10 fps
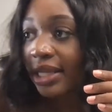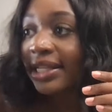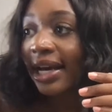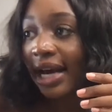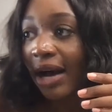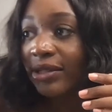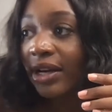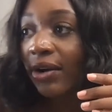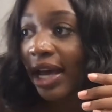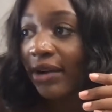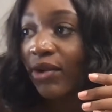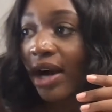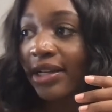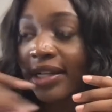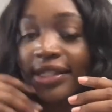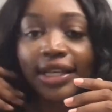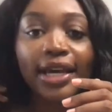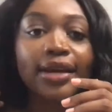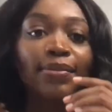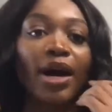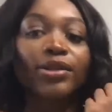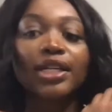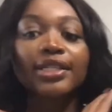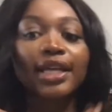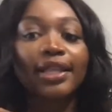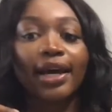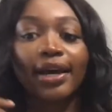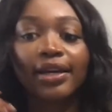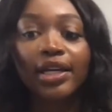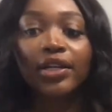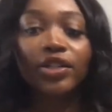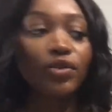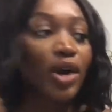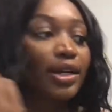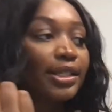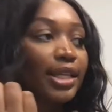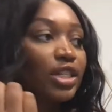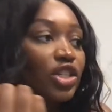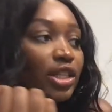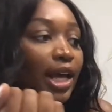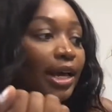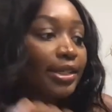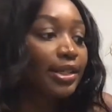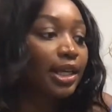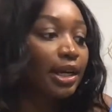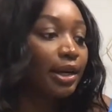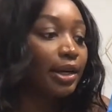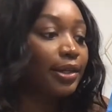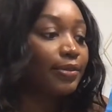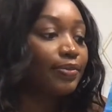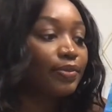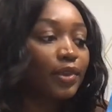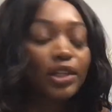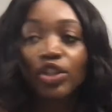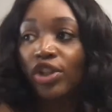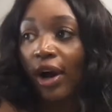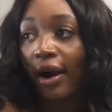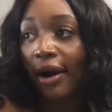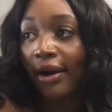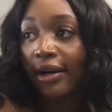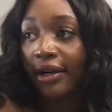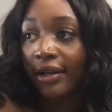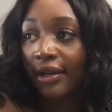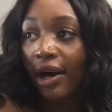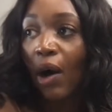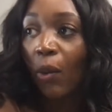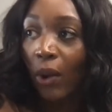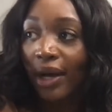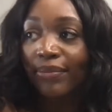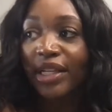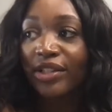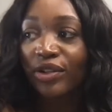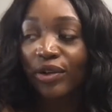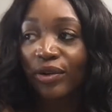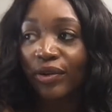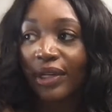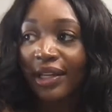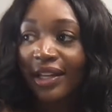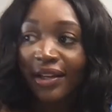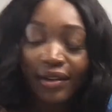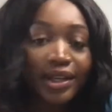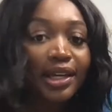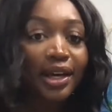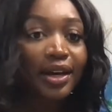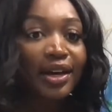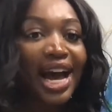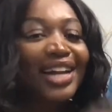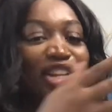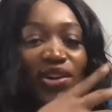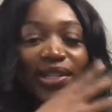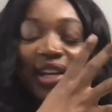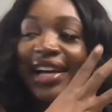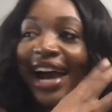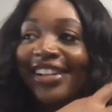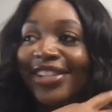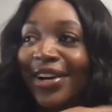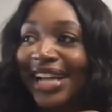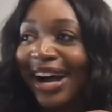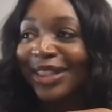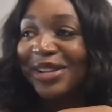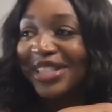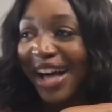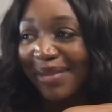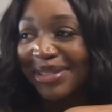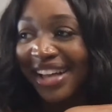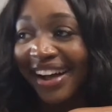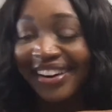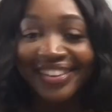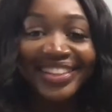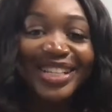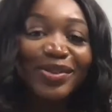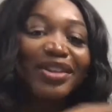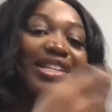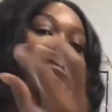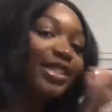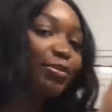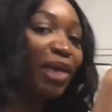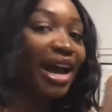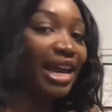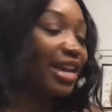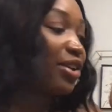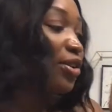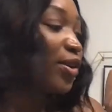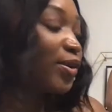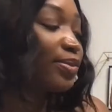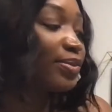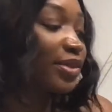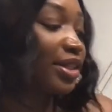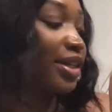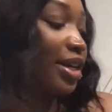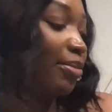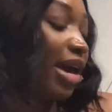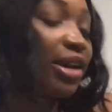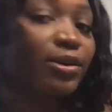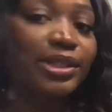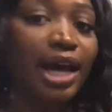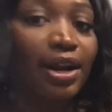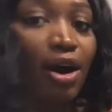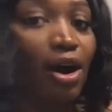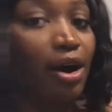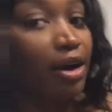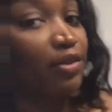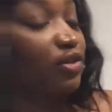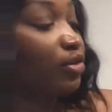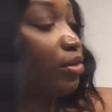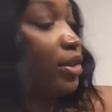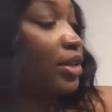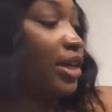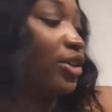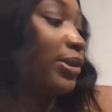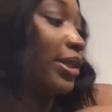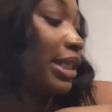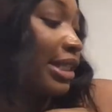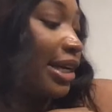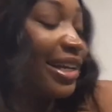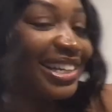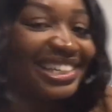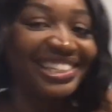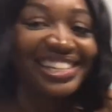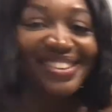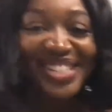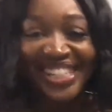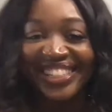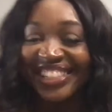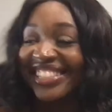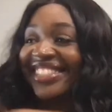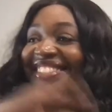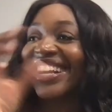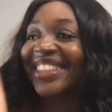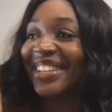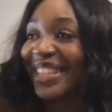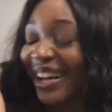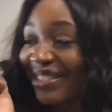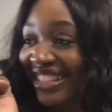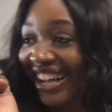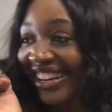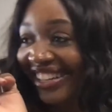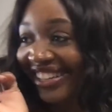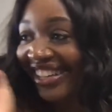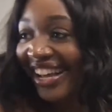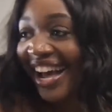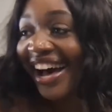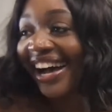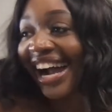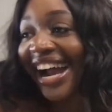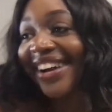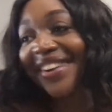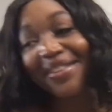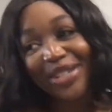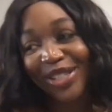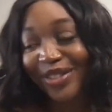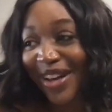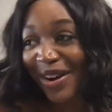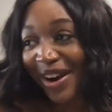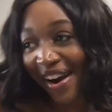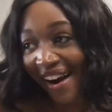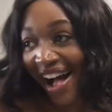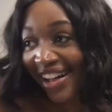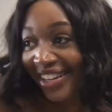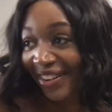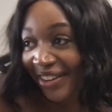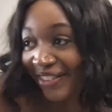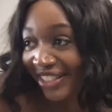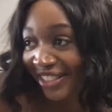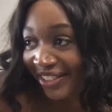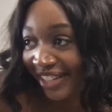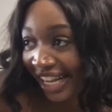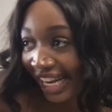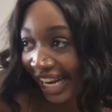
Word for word: Yeah, I was gonna okay, Rhonda same. I was gonna say that. So Rhonda says she likes the the jar on one. Me too. Yeah, I knew it was gonna kind of turn out a little lopsided on this one because my angle, my angle is kind of off. So I knew it was gonna t- it was turn out a little lopsided. I agree with you though, girl. I agree with you,